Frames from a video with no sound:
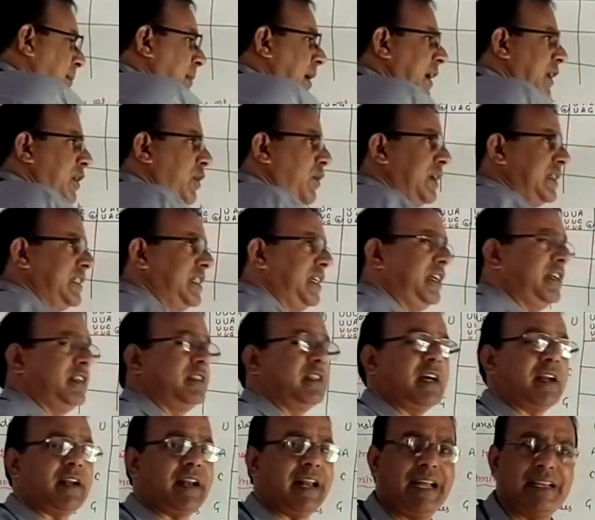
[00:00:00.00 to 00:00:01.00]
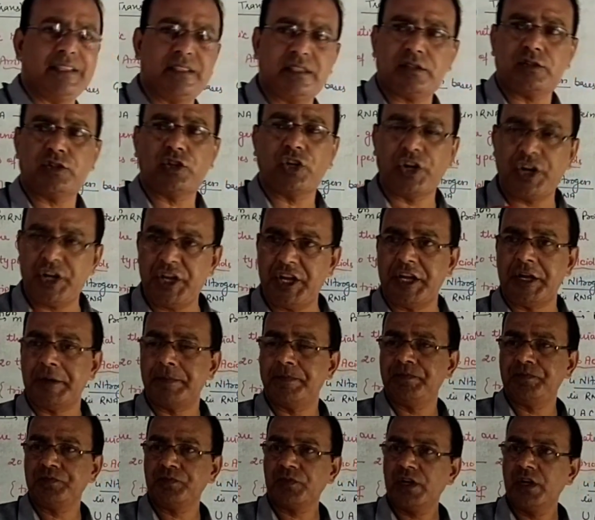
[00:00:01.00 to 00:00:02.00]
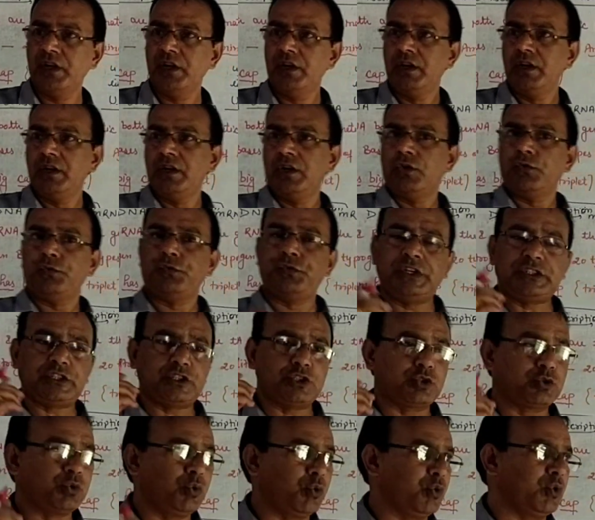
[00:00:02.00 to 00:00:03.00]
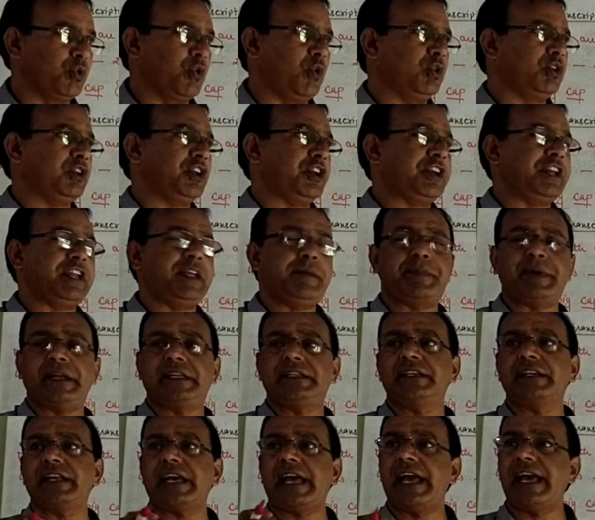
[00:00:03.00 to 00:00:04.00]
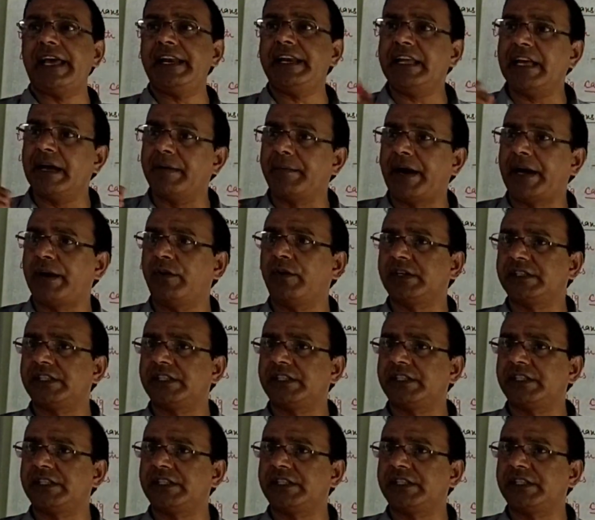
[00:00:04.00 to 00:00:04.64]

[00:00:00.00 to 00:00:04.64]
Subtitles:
amino acid. The rest 3 which do not represent any amino